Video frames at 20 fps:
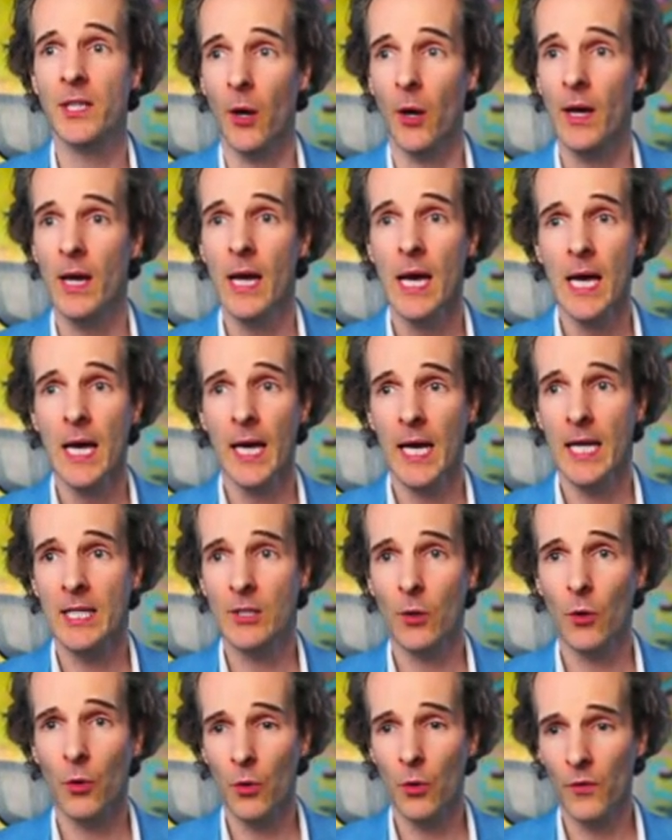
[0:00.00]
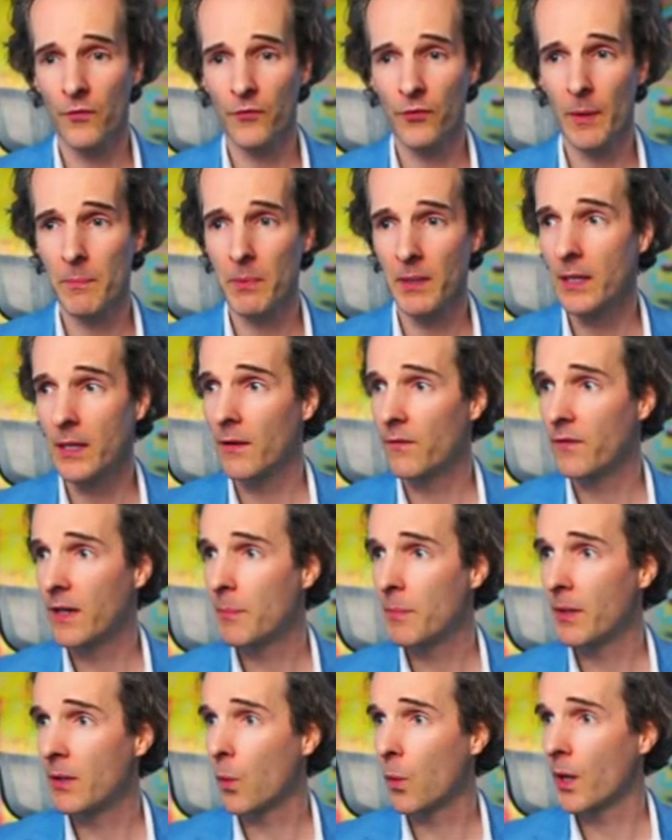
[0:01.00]
No, it's all flippin',
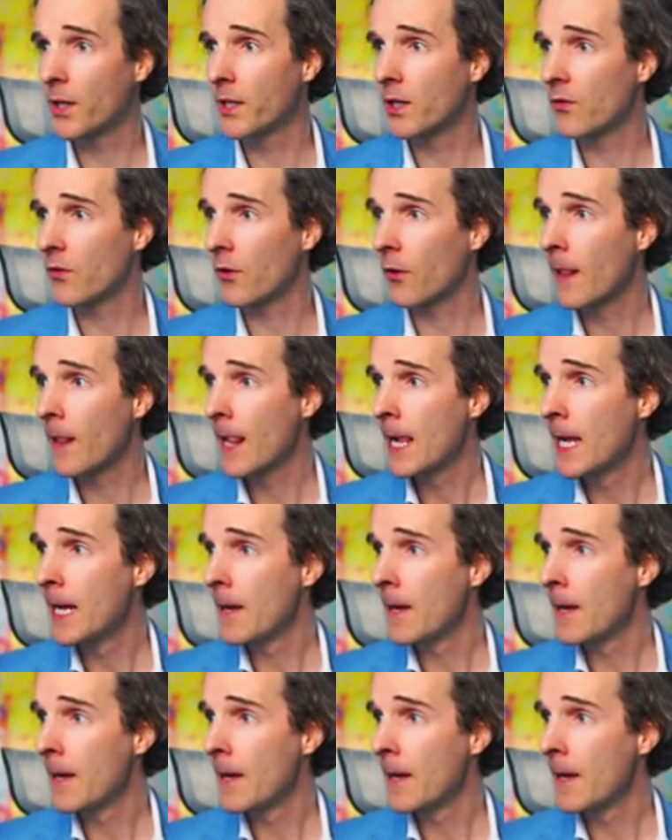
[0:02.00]
flippin' wonderful.